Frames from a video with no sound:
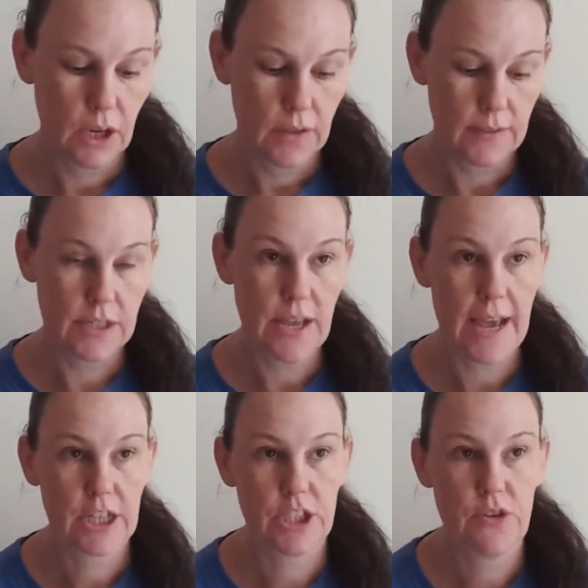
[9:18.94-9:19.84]
These are
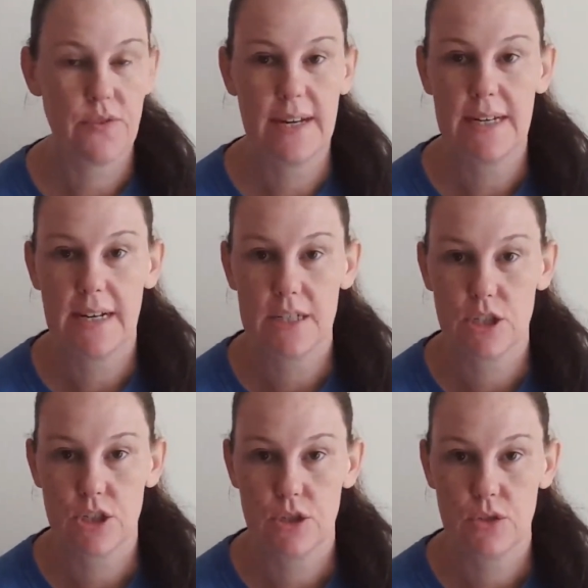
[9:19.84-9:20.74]
actually really nice
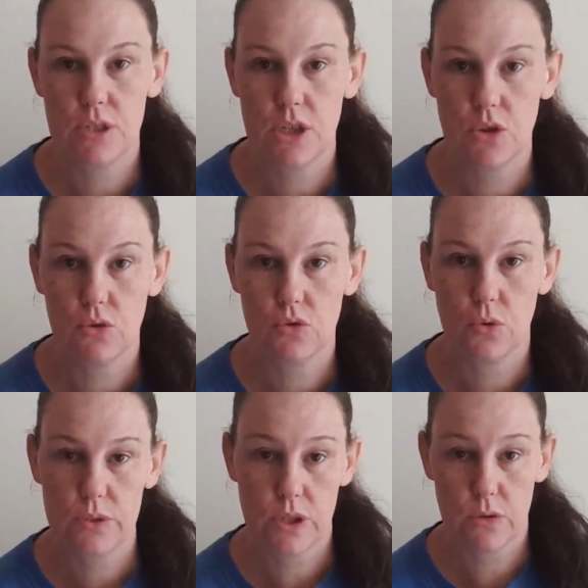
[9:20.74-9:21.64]
to use in your
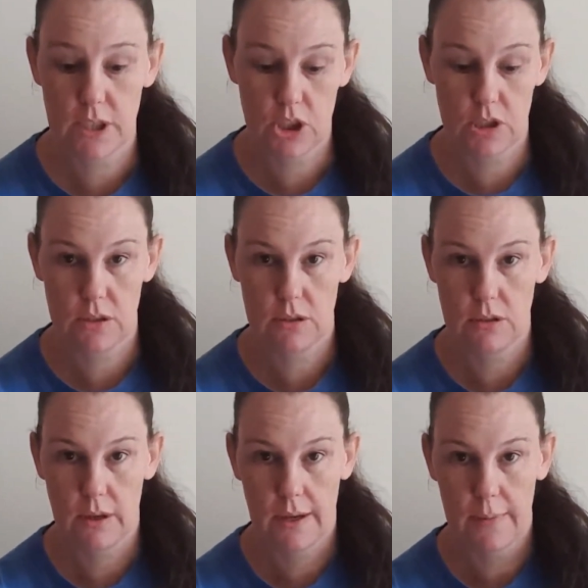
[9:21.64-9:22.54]
drawers in your kitchen.
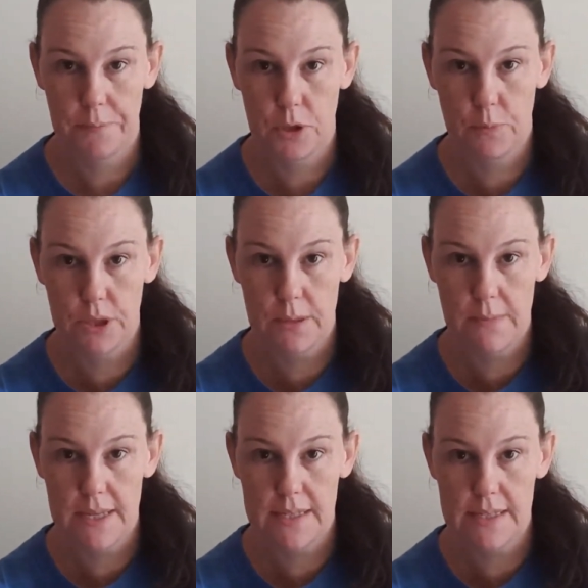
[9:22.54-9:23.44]
Um, you put
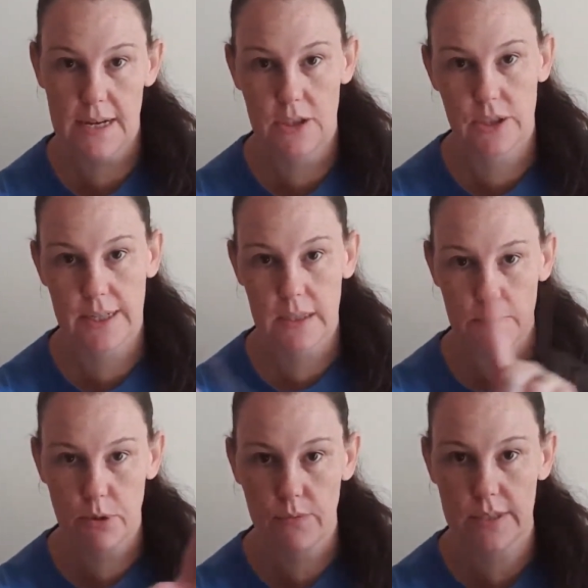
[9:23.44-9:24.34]
them inside, you cut them
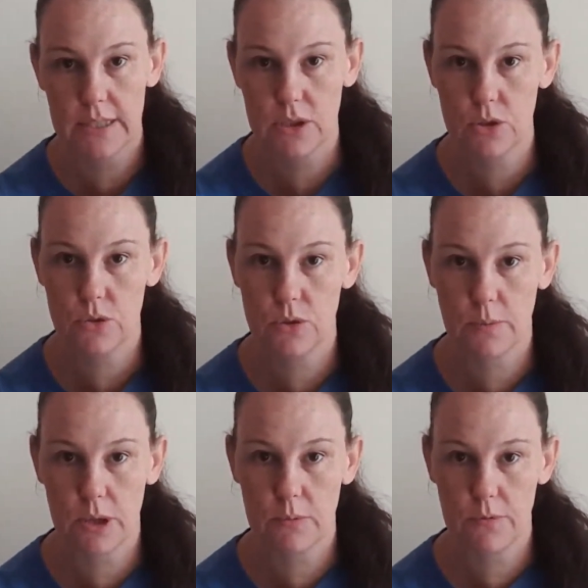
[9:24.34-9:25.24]
perfectly to the
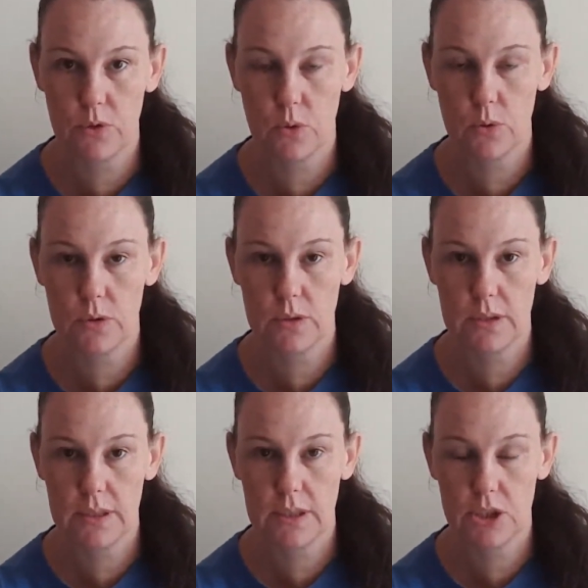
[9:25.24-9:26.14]
bottom of your
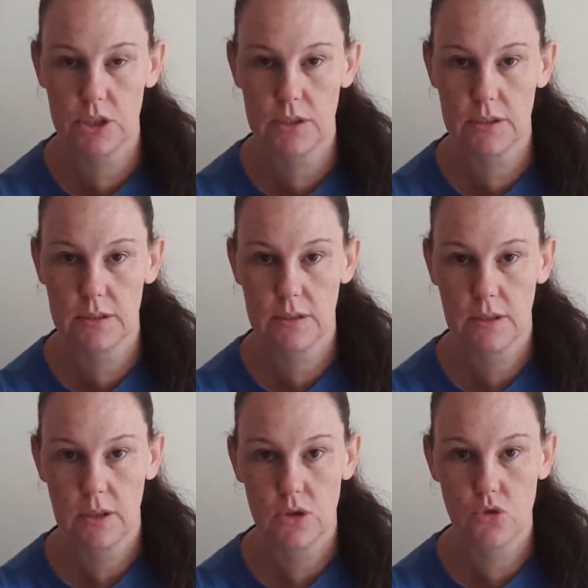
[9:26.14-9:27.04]
kitchen
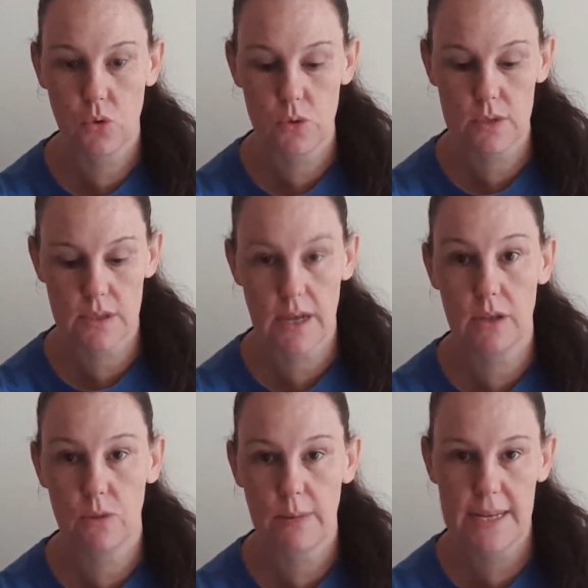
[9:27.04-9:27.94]
drawers,
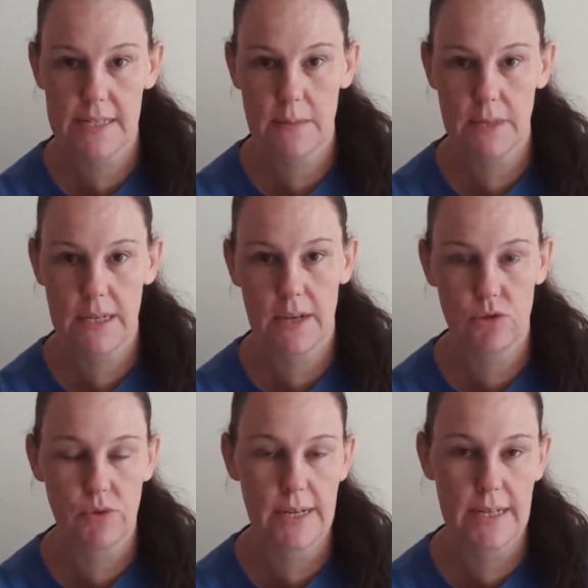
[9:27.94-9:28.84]
and you place them in.
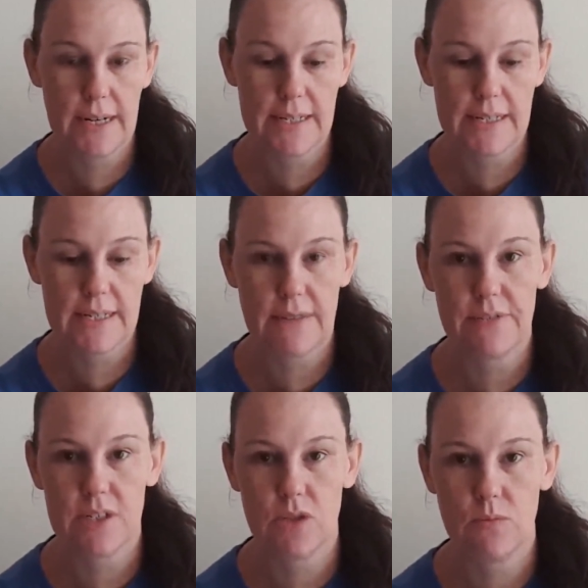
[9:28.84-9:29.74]
It's really nice. The stuff
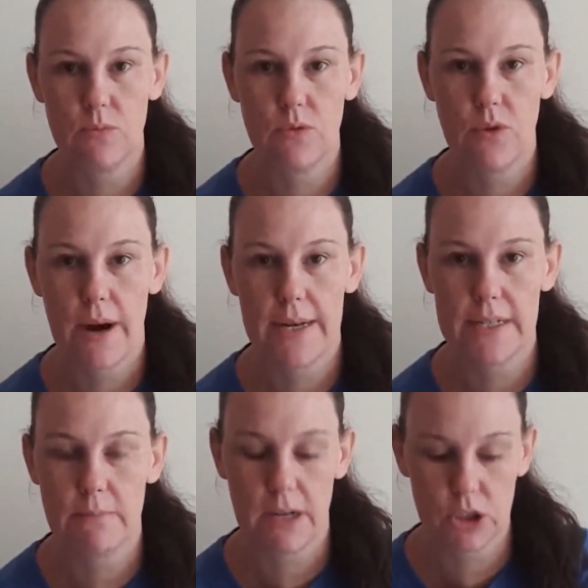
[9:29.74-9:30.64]
doesn't move around
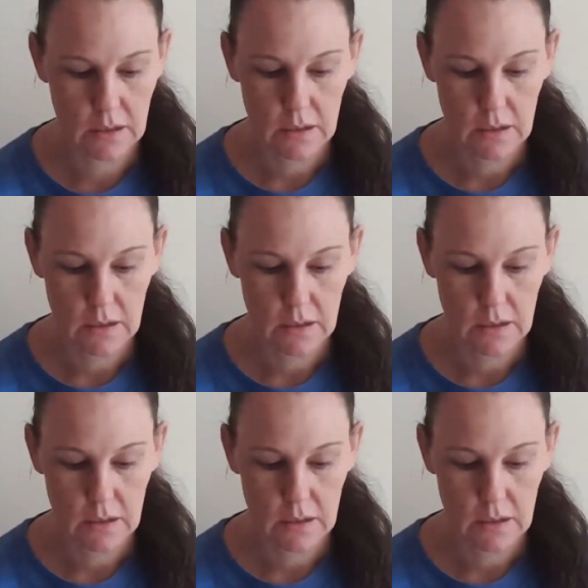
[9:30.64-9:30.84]
as much.